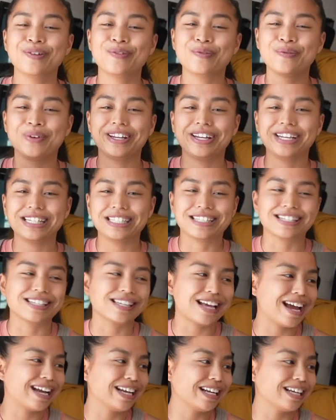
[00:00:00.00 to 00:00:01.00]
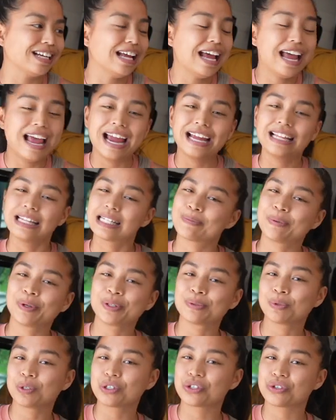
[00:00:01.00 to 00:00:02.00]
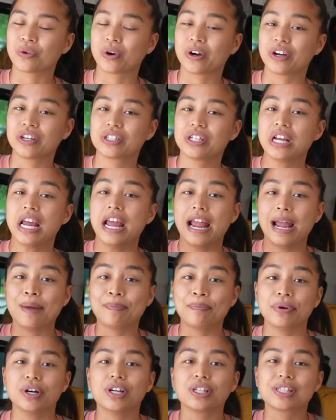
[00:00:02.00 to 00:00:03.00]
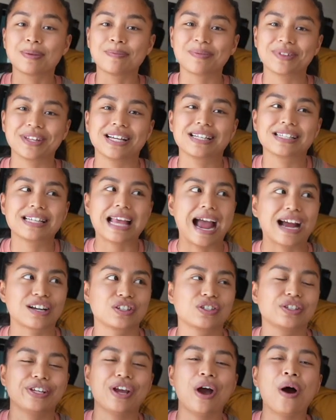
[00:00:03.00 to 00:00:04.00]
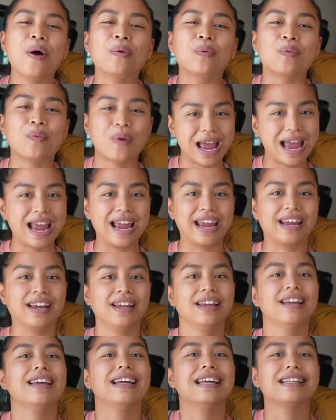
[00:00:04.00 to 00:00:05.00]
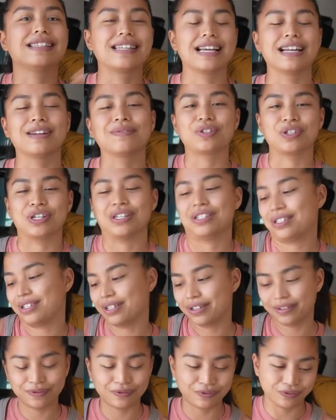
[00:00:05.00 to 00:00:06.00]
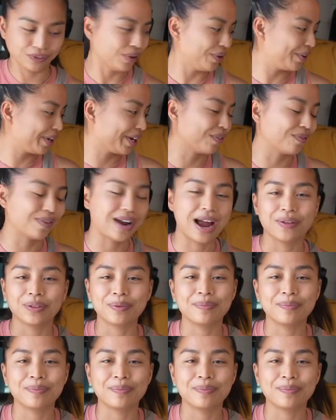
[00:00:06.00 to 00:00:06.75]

we decided, hey, let's build more storage and put some things actually away instead of just floating around the